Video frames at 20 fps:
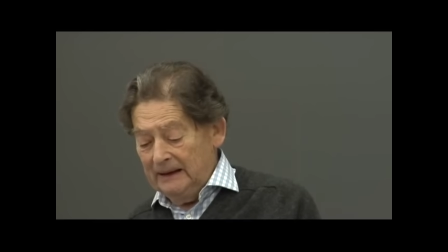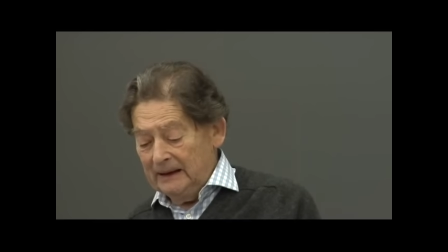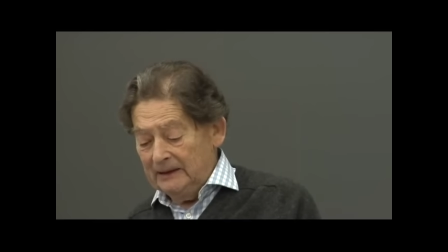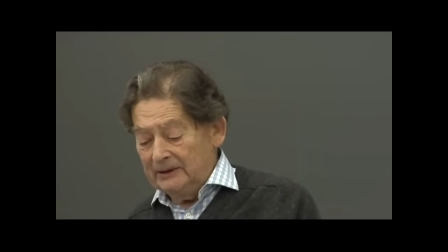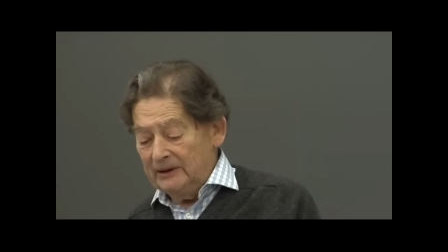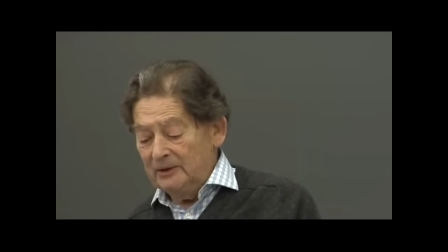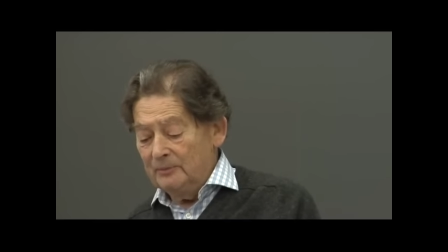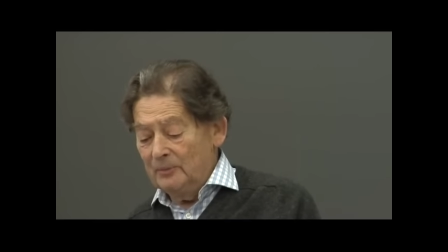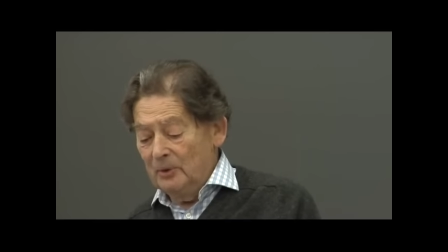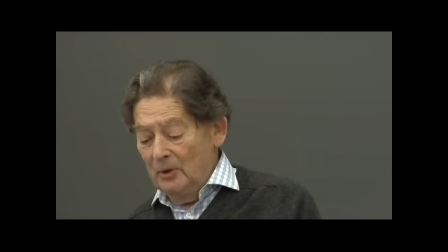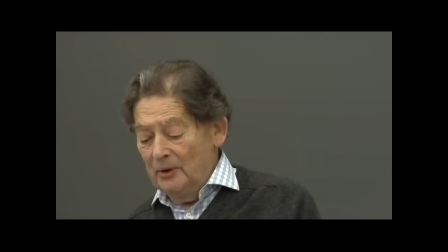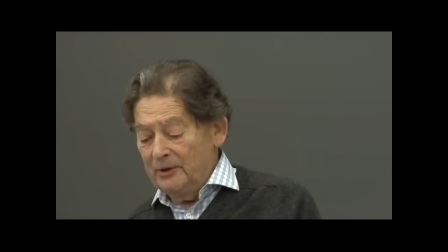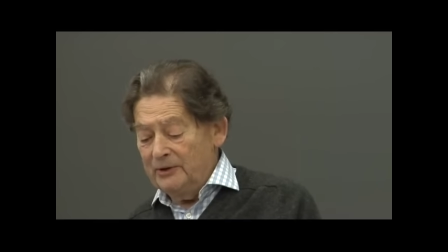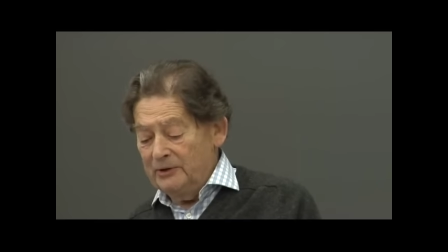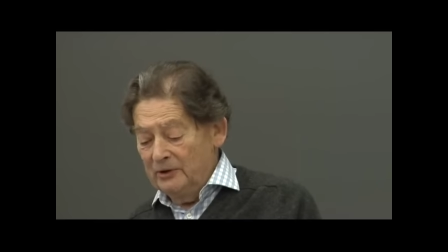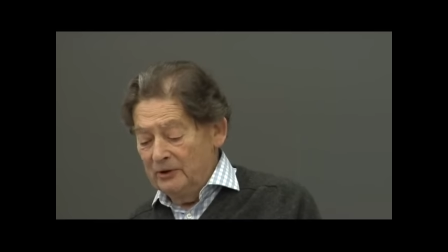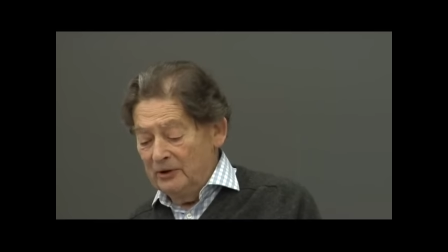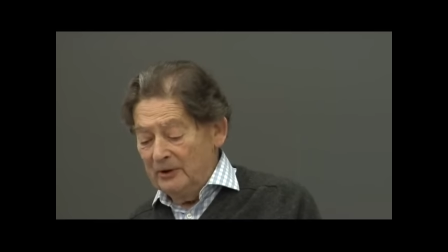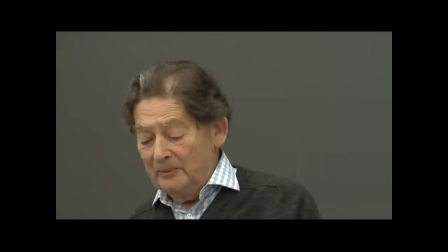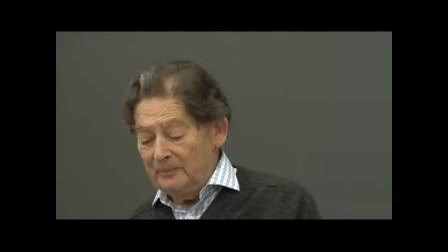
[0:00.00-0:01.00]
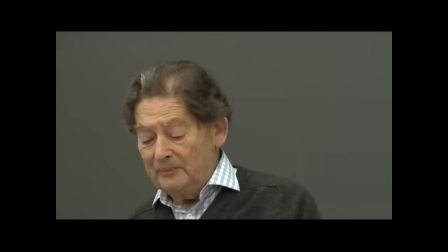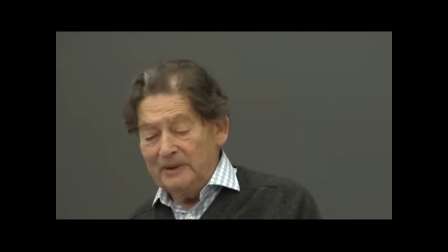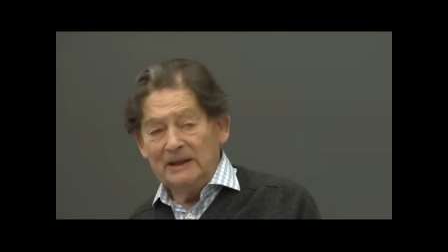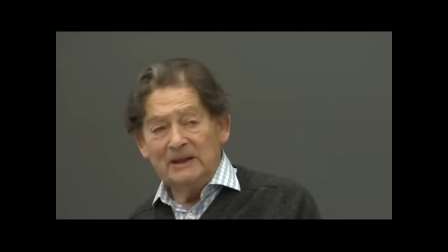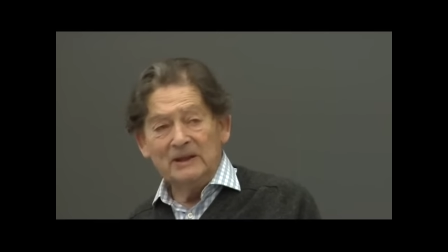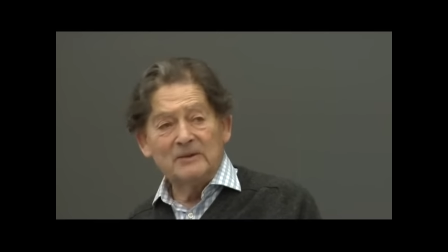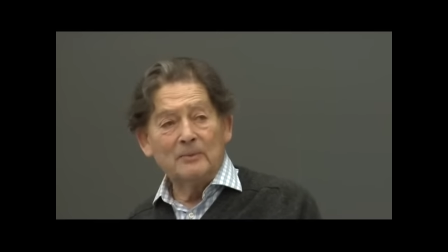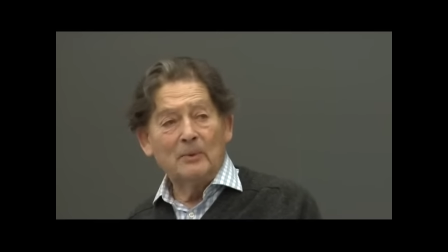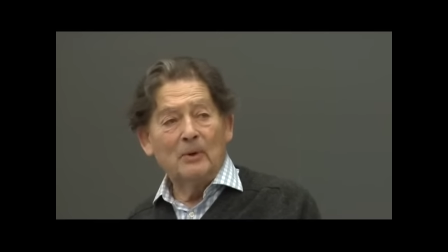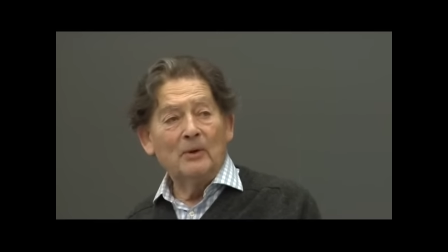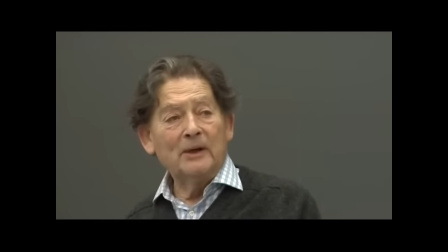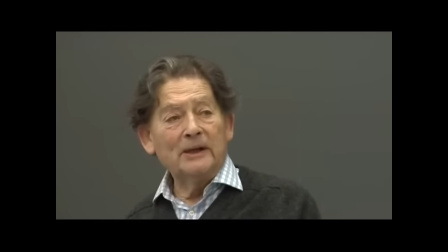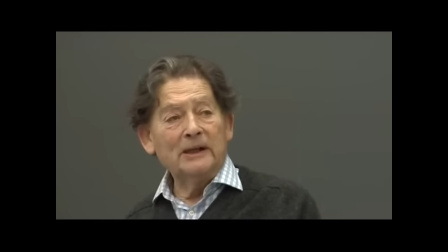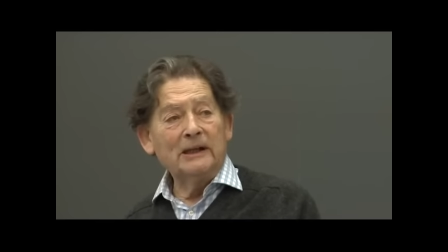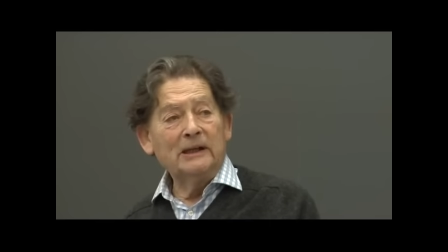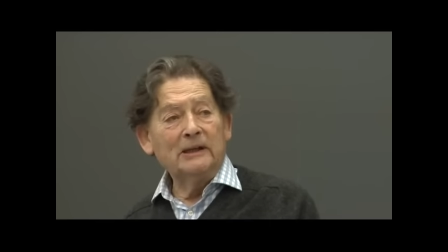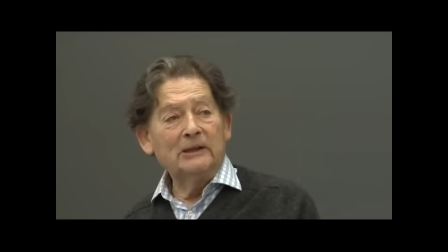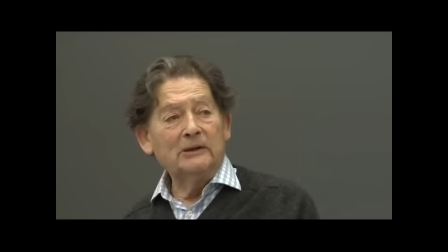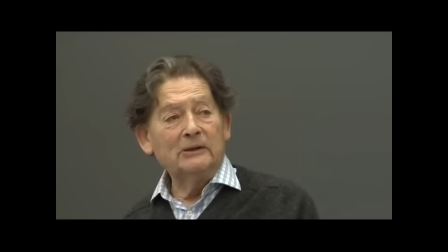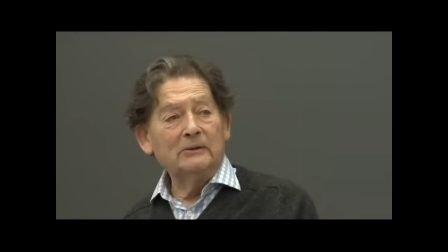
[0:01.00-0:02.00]
and that more Europe means more
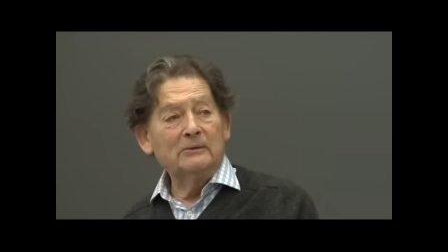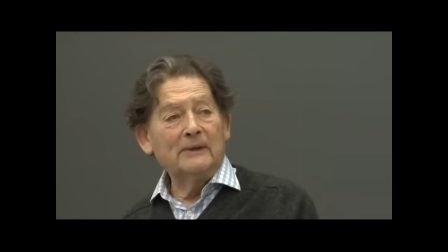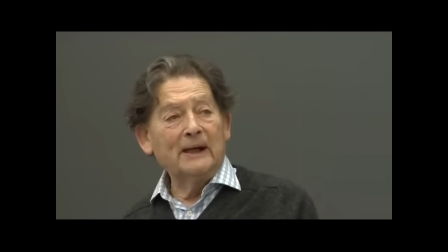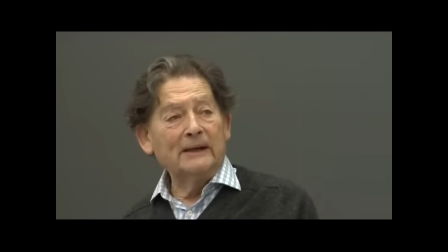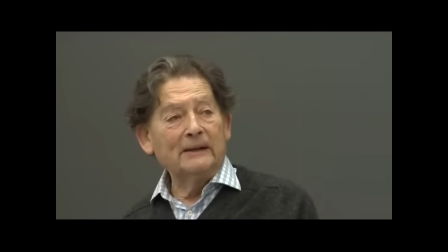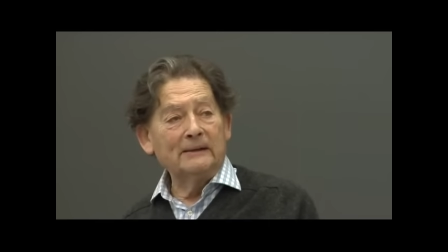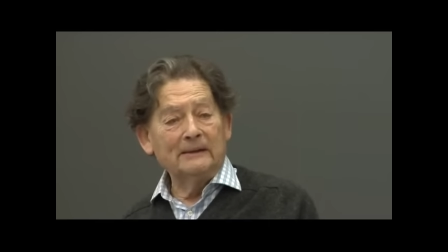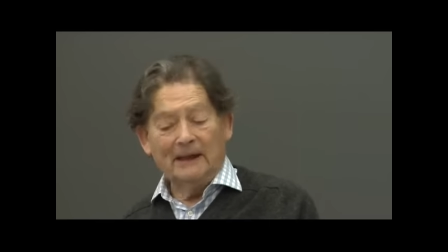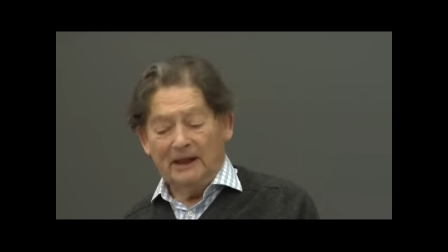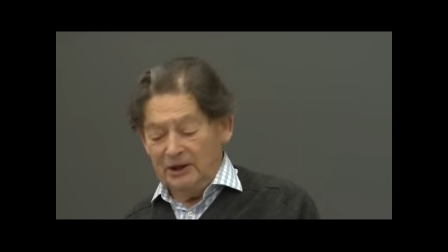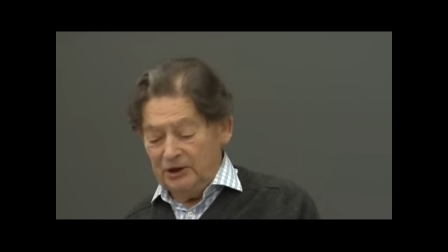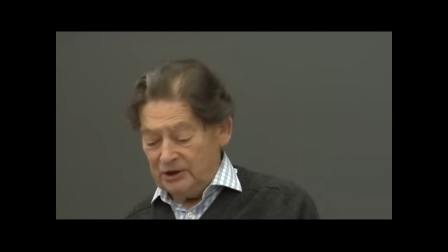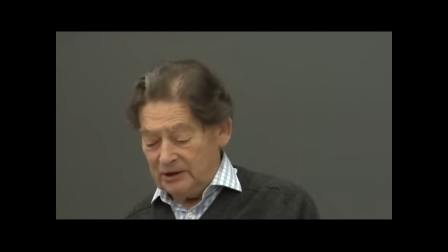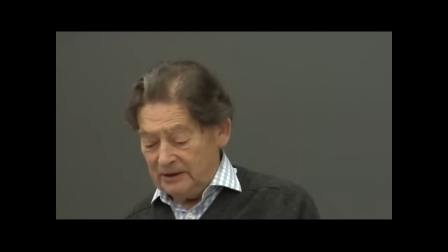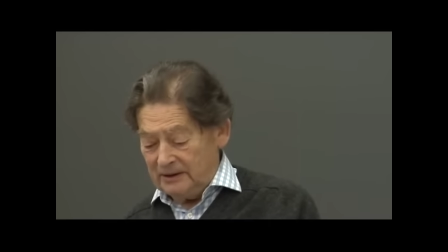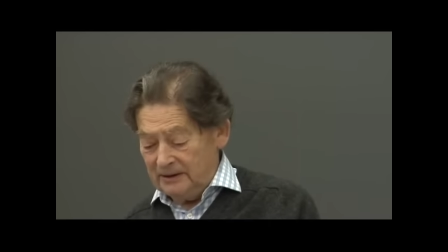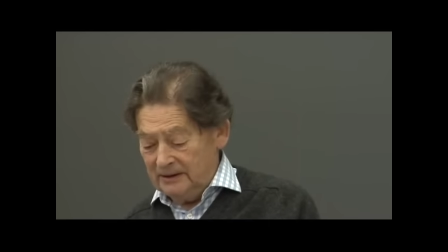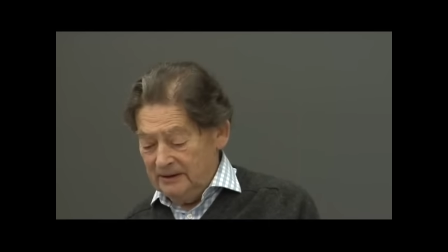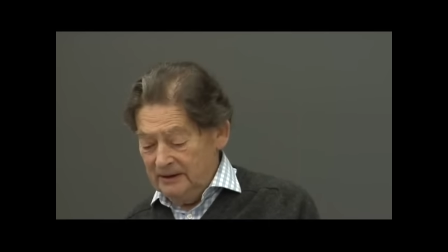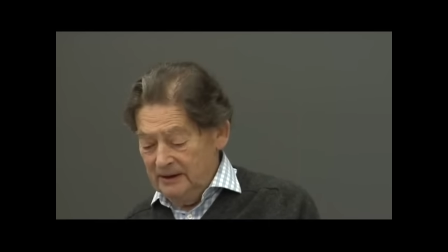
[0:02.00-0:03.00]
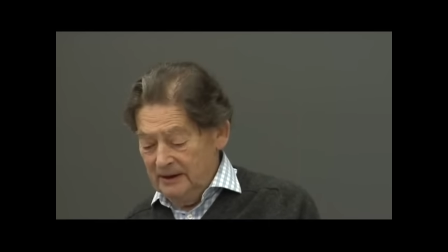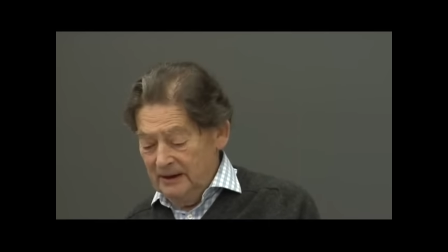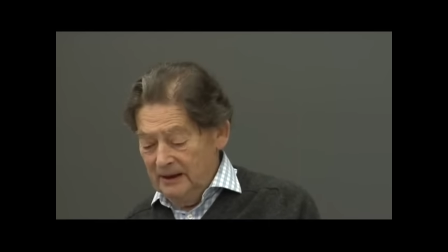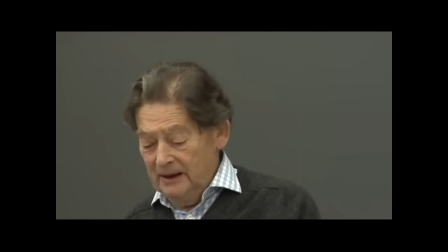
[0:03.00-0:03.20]
EU regulation,